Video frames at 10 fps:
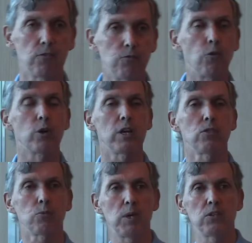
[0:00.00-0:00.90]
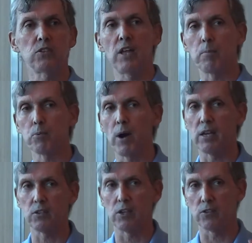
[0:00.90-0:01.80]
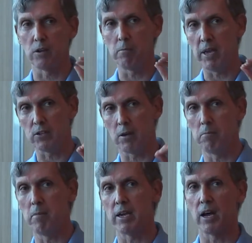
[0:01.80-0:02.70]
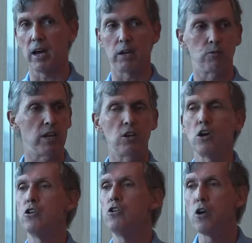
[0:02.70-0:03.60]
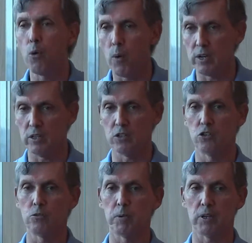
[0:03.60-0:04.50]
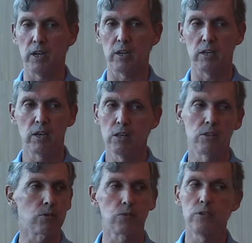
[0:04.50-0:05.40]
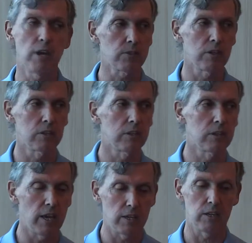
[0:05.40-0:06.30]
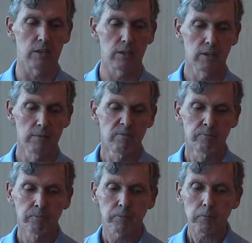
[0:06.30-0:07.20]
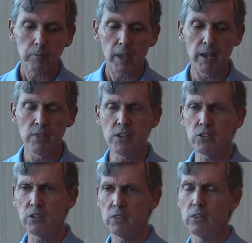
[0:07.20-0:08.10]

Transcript: the 43-step process that makes up megahydrate. No one can duplicate it. There's nothing like it. And this